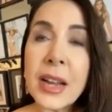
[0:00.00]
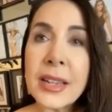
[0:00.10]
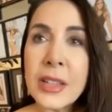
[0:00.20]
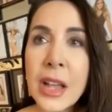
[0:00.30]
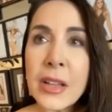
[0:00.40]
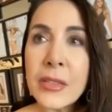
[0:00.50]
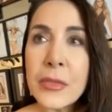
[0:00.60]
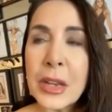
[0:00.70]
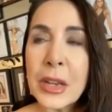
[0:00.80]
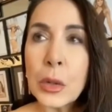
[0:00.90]
I love
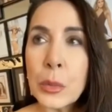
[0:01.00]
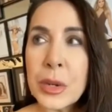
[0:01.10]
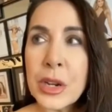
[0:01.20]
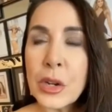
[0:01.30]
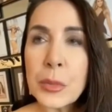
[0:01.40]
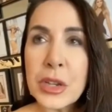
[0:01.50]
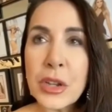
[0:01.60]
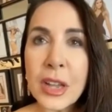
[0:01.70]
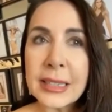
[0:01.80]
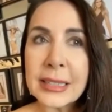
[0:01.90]
my career
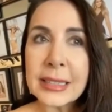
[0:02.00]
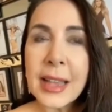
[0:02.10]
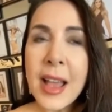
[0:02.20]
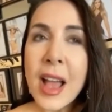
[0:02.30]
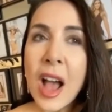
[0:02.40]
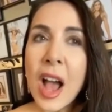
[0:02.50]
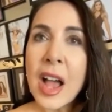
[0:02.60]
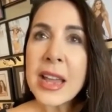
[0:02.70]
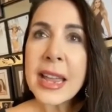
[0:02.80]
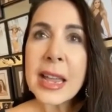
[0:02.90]
because
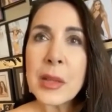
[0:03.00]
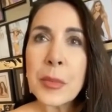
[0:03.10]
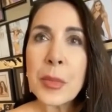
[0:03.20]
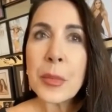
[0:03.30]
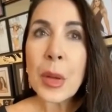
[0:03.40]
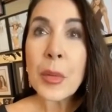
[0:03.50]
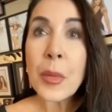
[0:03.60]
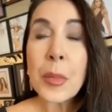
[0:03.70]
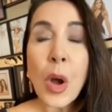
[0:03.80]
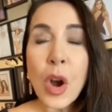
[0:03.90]
I am
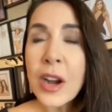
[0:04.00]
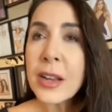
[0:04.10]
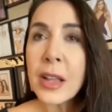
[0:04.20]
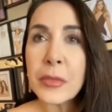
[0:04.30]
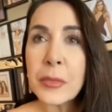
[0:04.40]
part of